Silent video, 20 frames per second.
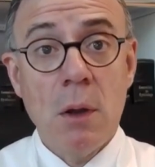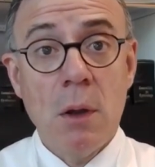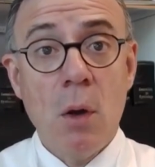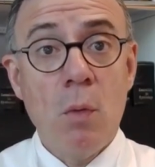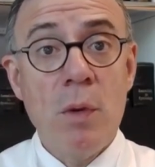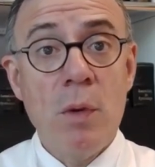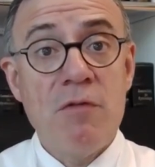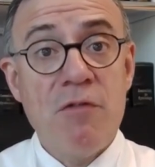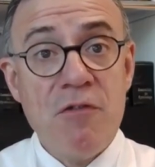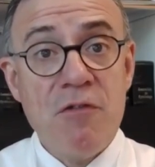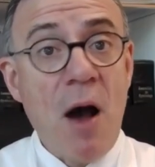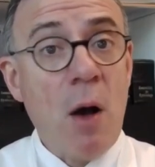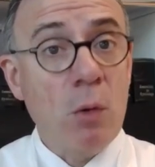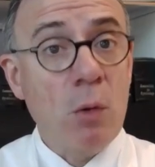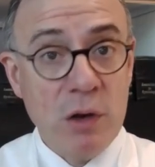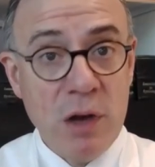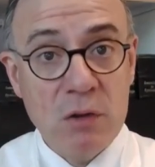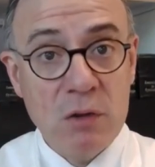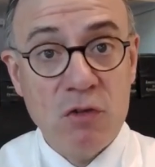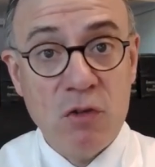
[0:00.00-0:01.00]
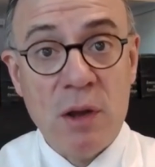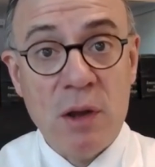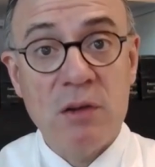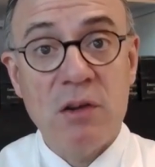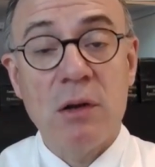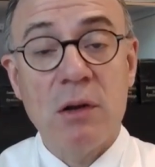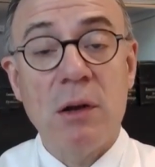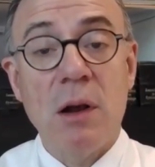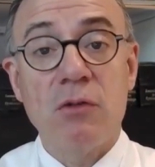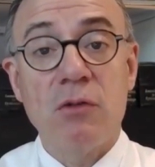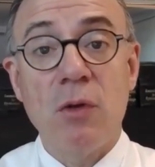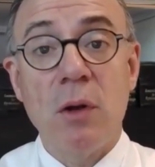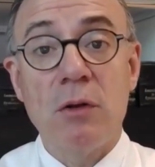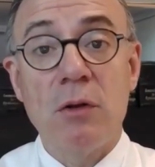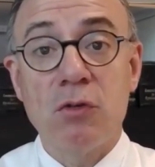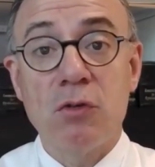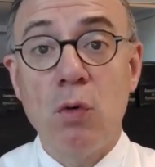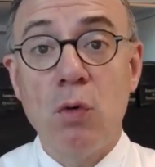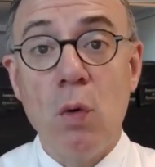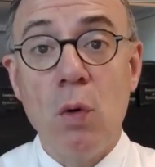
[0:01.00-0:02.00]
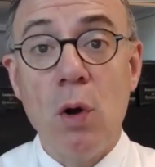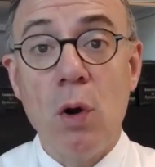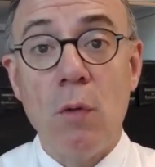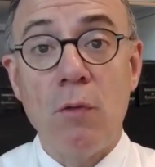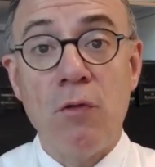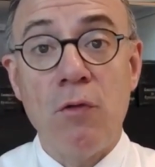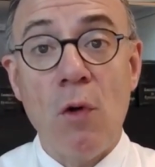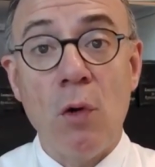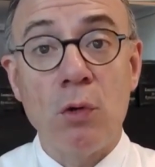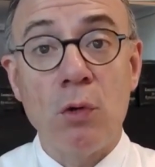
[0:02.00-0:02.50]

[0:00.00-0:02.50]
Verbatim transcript: we founded the International School for